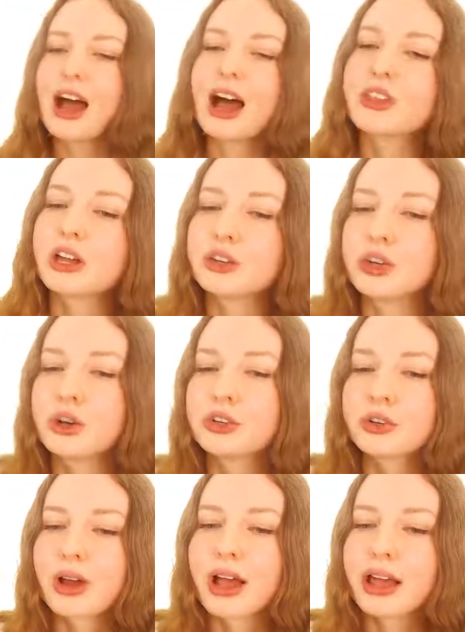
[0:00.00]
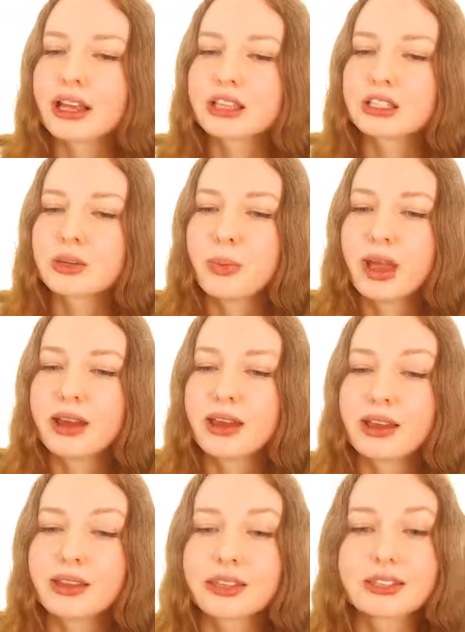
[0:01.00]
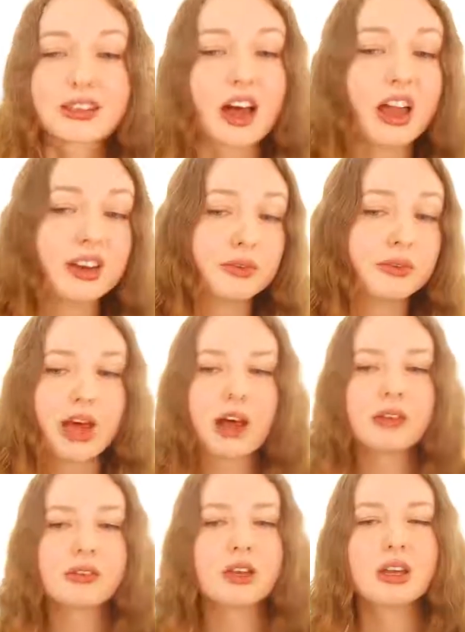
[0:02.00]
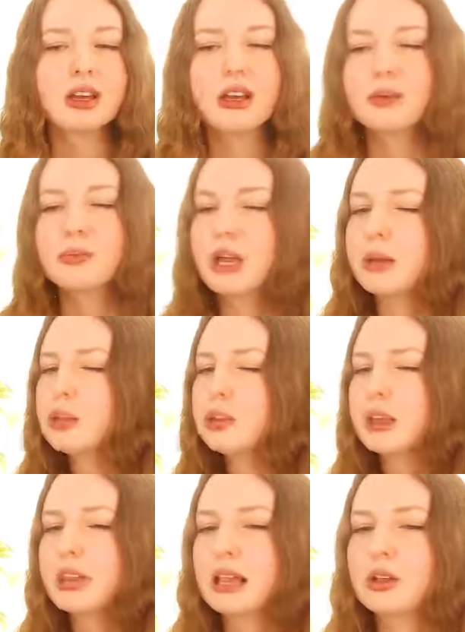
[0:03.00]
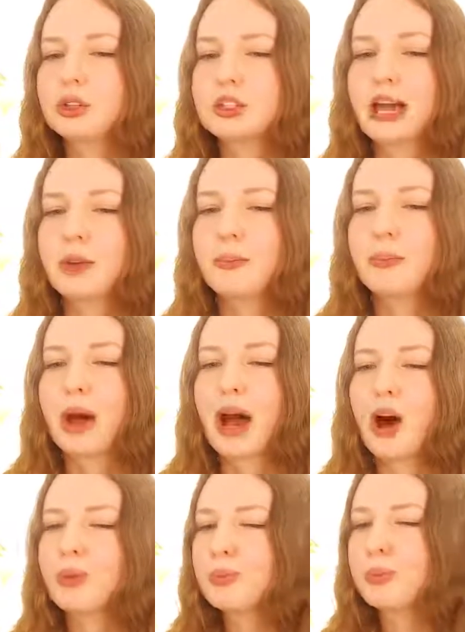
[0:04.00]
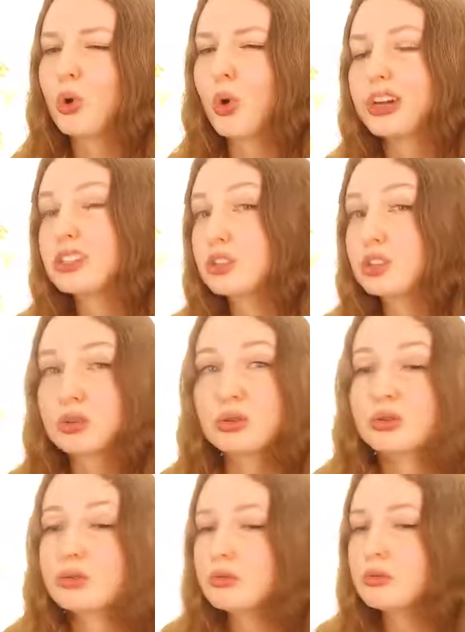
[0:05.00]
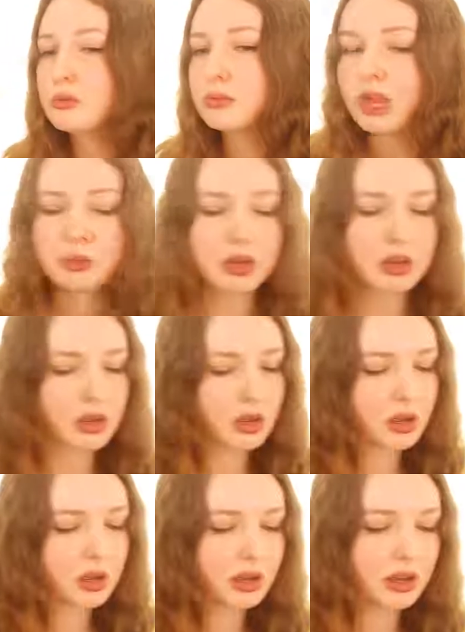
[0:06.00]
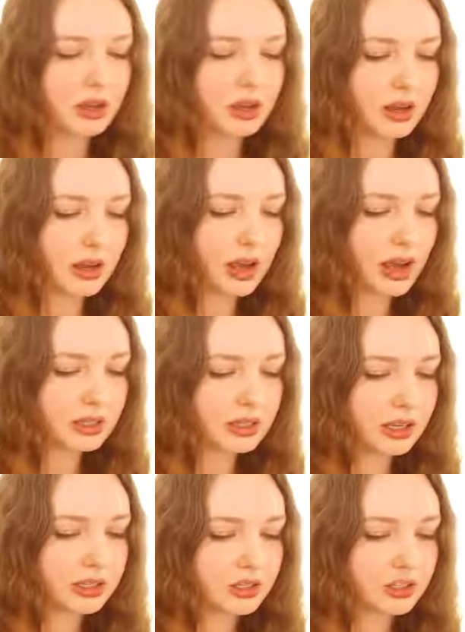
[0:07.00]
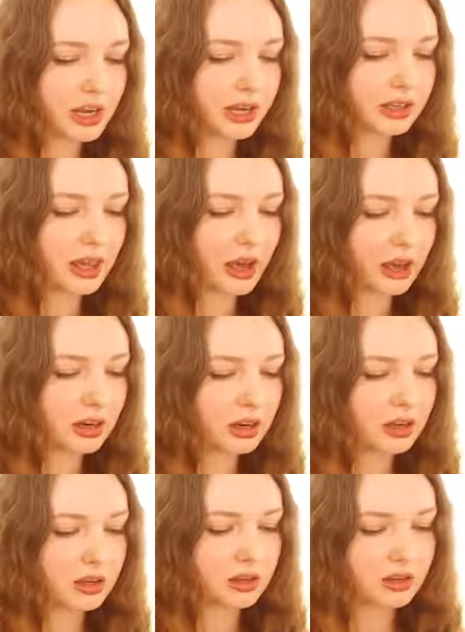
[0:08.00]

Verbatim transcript: And then you could try estimating the sine of that. Maybe you think that looks like about zero point two, maybe. Uh, so let's check that.